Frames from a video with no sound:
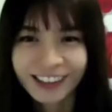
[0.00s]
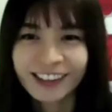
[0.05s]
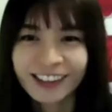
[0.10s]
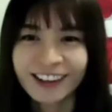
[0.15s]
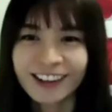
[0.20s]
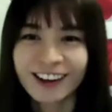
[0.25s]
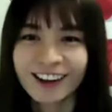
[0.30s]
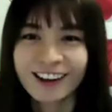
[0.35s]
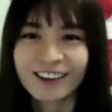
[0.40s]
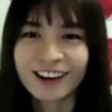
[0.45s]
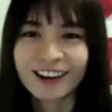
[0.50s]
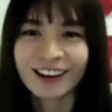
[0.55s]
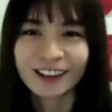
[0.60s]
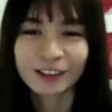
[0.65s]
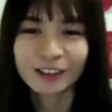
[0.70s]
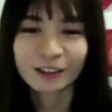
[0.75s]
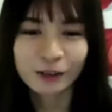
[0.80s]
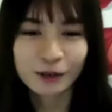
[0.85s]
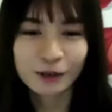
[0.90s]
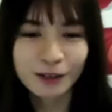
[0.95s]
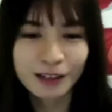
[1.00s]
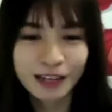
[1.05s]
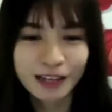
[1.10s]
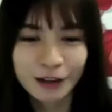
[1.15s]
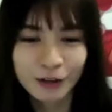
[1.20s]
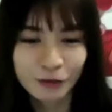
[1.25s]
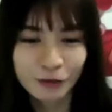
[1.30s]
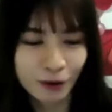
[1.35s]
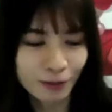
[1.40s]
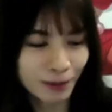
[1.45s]
Alright, so like
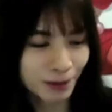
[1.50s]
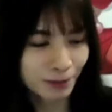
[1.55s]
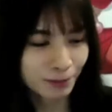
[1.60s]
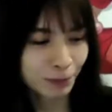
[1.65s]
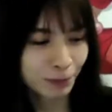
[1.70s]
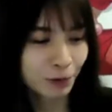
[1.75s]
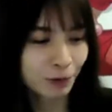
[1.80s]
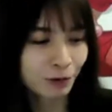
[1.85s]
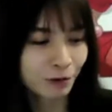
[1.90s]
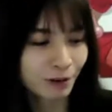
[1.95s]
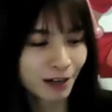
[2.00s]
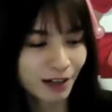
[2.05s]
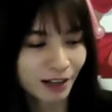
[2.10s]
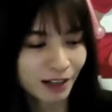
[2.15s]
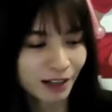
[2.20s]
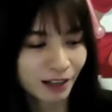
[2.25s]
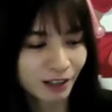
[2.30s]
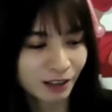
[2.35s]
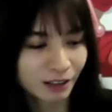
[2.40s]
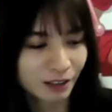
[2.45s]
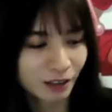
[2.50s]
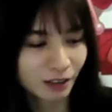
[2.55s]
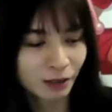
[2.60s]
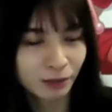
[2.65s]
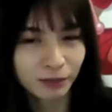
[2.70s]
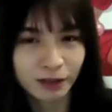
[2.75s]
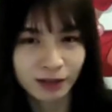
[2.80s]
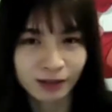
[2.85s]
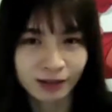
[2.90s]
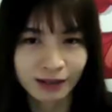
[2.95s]
for my book, right,
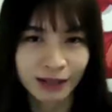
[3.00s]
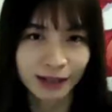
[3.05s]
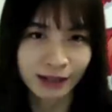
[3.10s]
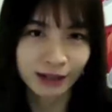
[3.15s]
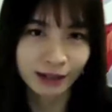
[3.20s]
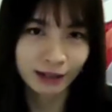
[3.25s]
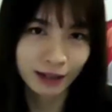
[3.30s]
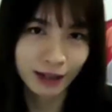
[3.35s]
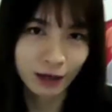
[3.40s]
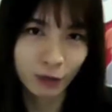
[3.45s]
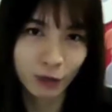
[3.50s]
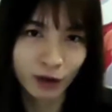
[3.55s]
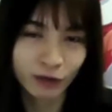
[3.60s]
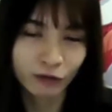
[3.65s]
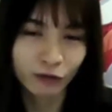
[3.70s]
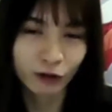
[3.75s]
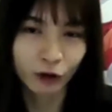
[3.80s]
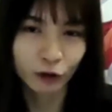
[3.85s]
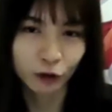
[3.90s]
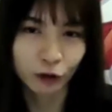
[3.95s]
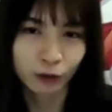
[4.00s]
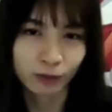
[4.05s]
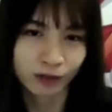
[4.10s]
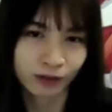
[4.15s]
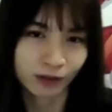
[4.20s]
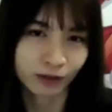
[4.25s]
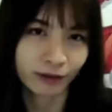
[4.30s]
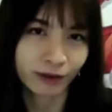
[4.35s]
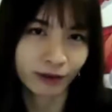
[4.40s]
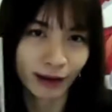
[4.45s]
it's like that one volume
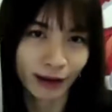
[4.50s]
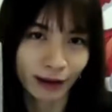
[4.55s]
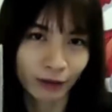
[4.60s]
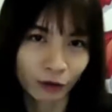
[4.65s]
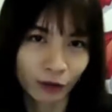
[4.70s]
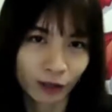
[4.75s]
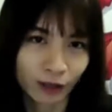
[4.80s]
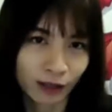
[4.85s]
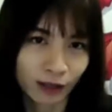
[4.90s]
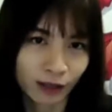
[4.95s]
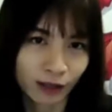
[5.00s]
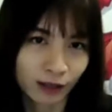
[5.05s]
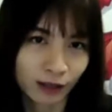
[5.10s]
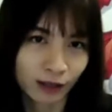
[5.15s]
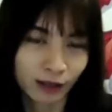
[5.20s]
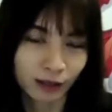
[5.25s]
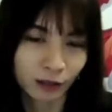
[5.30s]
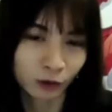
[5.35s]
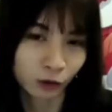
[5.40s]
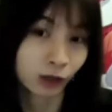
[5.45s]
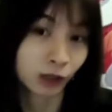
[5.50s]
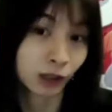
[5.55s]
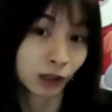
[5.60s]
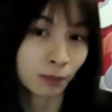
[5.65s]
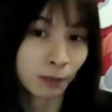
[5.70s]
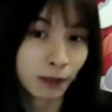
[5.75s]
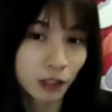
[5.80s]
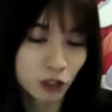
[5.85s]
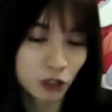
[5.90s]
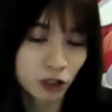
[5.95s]
is around 120
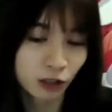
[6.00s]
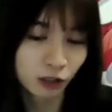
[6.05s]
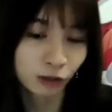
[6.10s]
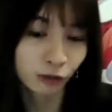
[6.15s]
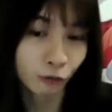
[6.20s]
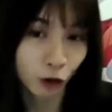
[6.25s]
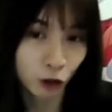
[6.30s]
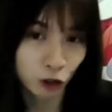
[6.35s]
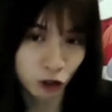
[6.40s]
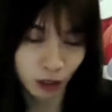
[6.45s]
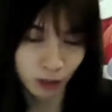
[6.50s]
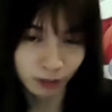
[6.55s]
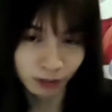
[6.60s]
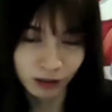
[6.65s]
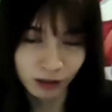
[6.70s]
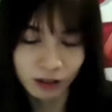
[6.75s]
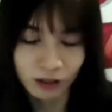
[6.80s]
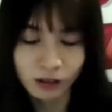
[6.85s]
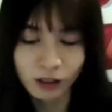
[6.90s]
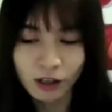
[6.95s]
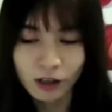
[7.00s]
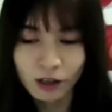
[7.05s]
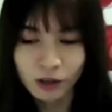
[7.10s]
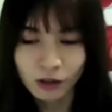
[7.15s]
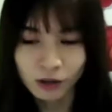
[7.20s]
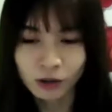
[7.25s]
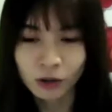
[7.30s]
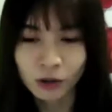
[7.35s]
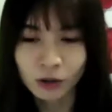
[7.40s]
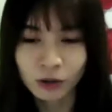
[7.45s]
pages, 4 chapters.
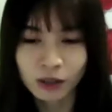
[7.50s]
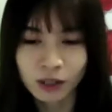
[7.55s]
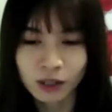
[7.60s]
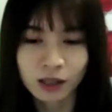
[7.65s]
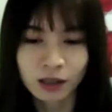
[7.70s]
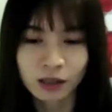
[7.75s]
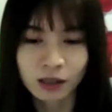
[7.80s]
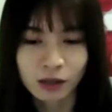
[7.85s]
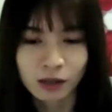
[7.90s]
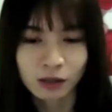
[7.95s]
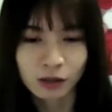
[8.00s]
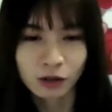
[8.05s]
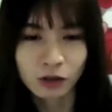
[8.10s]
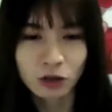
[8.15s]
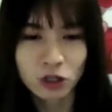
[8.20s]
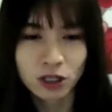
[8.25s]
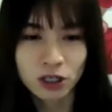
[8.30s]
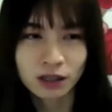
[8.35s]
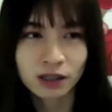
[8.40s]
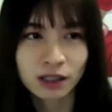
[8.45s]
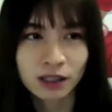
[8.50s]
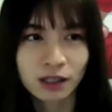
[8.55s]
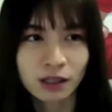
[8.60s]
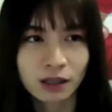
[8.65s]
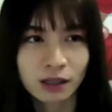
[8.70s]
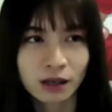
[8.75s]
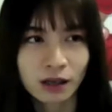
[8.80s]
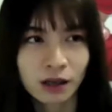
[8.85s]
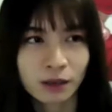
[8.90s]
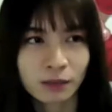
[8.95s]
So it usually
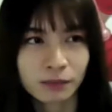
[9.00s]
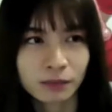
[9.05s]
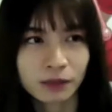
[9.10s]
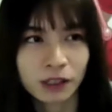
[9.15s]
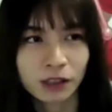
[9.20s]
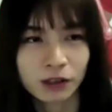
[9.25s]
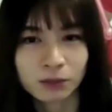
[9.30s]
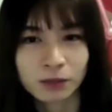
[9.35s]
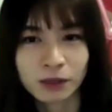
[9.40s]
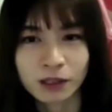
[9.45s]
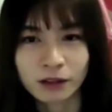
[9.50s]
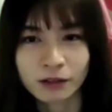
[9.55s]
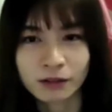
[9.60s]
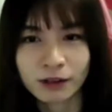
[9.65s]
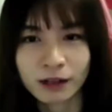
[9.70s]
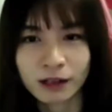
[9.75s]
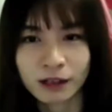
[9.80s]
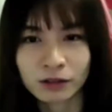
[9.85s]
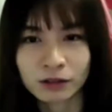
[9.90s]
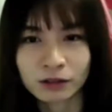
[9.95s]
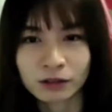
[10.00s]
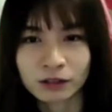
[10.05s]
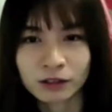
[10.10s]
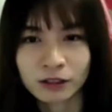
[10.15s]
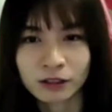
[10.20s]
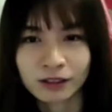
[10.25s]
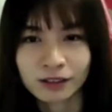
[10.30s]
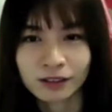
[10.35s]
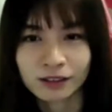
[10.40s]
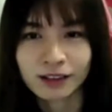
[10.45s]
takes me around
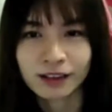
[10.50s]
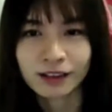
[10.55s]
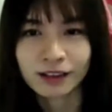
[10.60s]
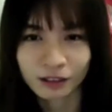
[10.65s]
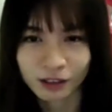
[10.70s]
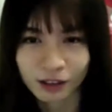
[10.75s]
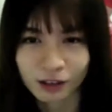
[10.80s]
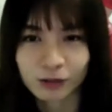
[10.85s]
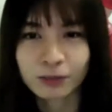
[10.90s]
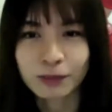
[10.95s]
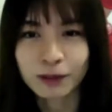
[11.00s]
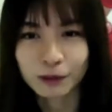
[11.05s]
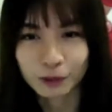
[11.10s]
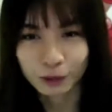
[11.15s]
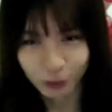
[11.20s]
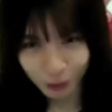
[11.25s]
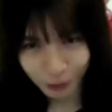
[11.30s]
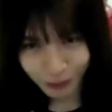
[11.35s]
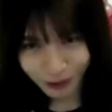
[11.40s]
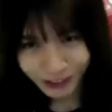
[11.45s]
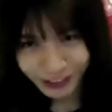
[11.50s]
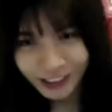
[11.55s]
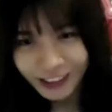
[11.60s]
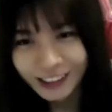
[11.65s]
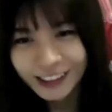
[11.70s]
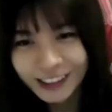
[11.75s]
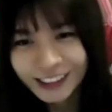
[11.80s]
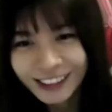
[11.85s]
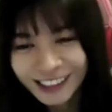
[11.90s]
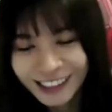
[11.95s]
like 6 months to a year.
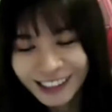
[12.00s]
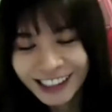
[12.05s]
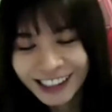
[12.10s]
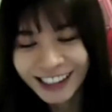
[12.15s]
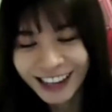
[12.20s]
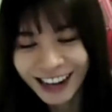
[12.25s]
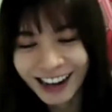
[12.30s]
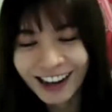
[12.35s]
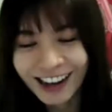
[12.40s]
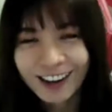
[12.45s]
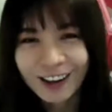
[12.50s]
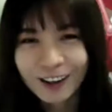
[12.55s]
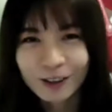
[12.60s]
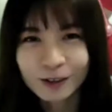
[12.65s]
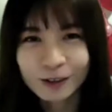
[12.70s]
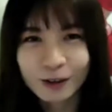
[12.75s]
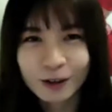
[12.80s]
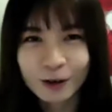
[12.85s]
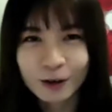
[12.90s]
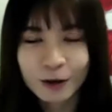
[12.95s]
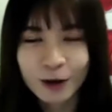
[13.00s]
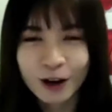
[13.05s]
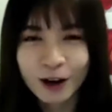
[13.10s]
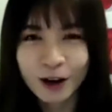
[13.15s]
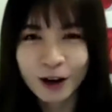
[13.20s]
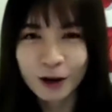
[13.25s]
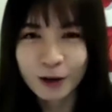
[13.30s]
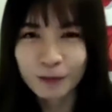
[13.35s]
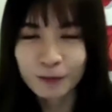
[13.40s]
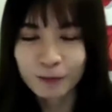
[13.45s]
Yeah. So
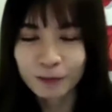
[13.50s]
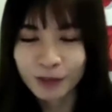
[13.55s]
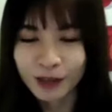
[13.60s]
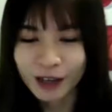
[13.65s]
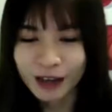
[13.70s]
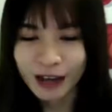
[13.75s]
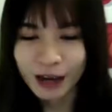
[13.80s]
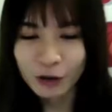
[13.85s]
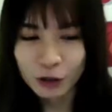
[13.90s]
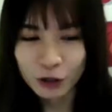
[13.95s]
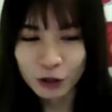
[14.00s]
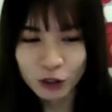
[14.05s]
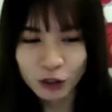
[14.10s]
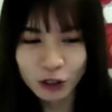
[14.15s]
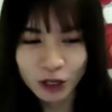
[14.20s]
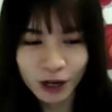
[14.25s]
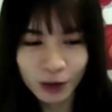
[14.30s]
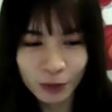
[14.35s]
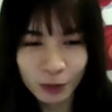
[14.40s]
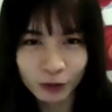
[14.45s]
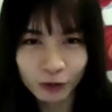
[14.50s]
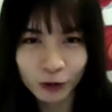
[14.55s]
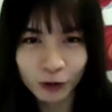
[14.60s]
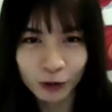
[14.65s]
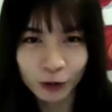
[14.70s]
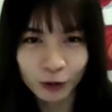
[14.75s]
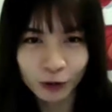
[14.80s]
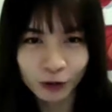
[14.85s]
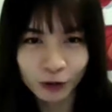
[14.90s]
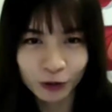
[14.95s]
I will share with
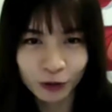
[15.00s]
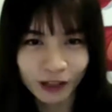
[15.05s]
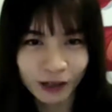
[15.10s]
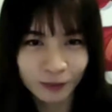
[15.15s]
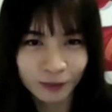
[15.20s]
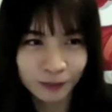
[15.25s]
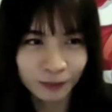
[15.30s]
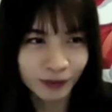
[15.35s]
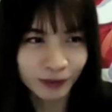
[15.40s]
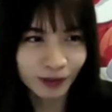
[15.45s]
you some